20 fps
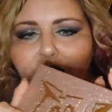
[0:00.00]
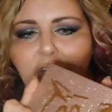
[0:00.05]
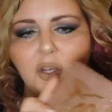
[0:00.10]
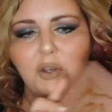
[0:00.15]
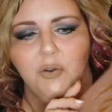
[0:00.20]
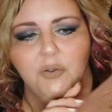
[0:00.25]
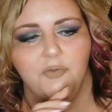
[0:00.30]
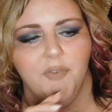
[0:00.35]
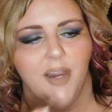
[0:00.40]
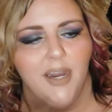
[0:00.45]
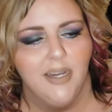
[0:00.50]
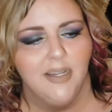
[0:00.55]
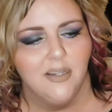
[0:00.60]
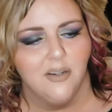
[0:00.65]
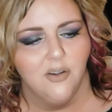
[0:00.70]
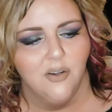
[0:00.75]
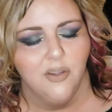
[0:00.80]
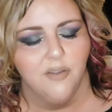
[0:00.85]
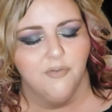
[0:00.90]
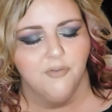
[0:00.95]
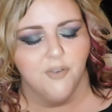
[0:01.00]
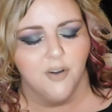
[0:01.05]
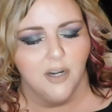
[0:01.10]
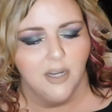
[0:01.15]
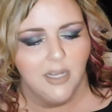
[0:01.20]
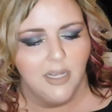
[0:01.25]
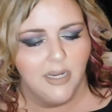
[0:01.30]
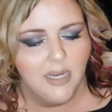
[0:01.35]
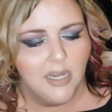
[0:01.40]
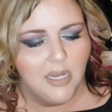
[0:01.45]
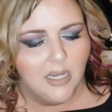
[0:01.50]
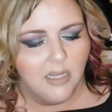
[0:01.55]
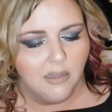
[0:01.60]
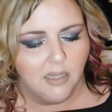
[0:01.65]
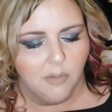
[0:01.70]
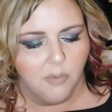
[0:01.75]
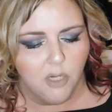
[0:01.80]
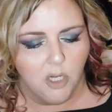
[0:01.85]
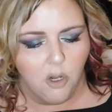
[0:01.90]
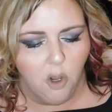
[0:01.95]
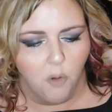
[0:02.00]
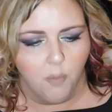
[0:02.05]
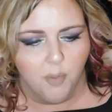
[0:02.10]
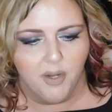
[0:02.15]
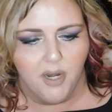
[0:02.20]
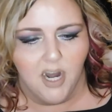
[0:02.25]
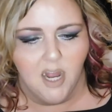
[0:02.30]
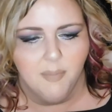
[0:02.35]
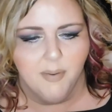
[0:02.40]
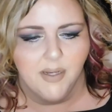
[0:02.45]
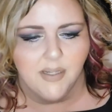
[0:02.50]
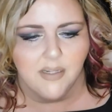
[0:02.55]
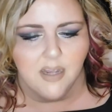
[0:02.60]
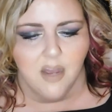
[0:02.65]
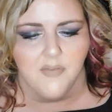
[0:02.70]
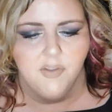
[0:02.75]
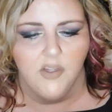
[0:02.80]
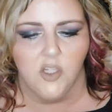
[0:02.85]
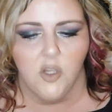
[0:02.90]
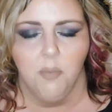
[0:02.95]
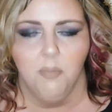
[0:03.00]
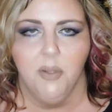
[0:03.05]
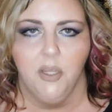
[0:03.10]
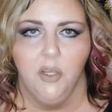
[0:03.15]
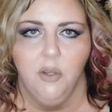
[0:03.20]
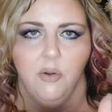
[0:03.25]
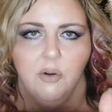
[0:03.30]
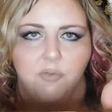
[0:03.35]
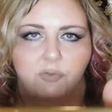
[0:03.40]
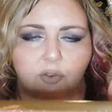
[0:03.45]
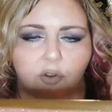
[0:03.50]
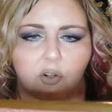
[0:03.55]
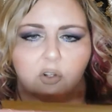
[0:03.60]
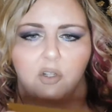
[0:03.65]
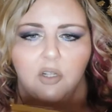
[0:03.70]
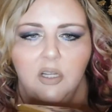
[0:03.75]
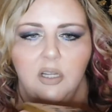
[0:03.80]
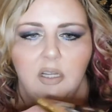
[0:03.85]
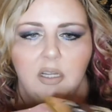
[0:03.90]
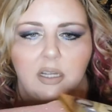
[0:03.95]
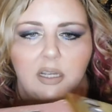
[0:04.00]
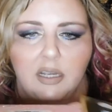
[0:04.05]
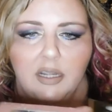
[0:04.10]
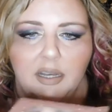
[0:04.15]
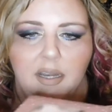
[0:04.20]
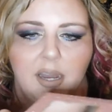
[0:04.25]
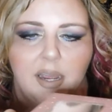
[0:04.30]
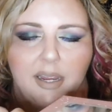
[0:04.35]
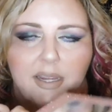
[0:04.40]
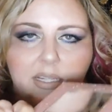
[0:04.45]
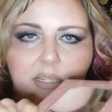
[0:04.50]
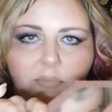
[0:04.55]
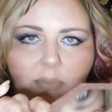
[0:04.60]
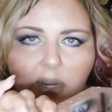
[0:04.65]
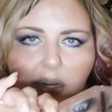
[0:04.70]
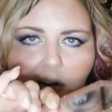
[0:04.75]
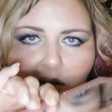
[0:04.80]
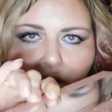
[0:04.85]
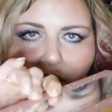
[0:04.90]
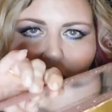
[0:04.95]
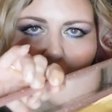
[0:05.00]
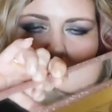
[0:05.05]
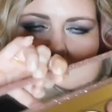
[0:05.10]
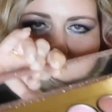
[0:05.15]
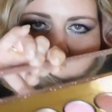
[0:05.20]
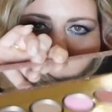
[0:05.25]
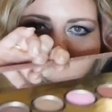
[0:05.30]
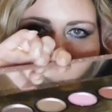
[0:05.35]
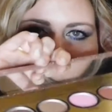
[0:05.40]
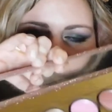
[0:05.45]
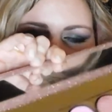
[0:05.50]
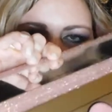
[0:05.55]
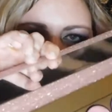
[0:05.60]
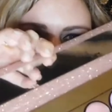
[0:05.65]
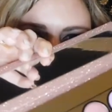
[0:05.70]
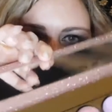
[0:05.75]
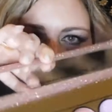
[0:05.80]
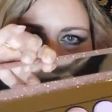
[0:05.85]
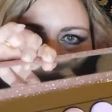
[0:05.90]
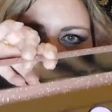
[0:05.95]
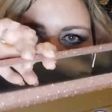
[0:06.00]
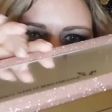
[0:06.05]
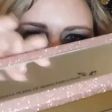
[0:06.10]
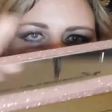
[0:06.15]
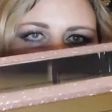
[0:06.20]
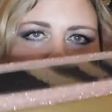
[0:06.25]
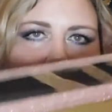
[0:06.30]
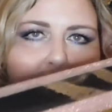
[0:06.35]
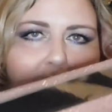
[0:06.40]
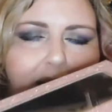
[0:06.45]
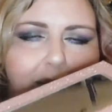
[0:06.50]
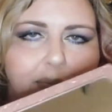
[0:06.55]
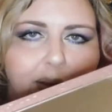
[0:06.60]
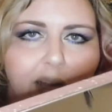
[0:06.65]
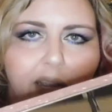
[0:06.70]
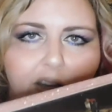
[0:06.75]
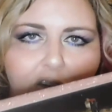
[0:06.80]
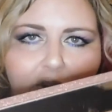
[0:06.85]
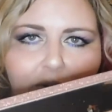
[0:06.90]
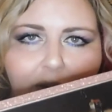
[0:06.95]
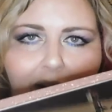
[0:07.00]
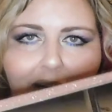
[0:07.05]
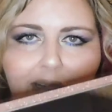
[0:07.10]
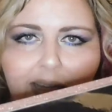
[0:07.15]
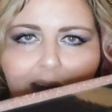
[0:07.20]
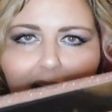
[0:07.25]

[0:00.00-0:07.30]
Too Faced on the front. Then when you open it up, it's got this beautiful nice mirror in it, which I'm going to try to not totally blind you guys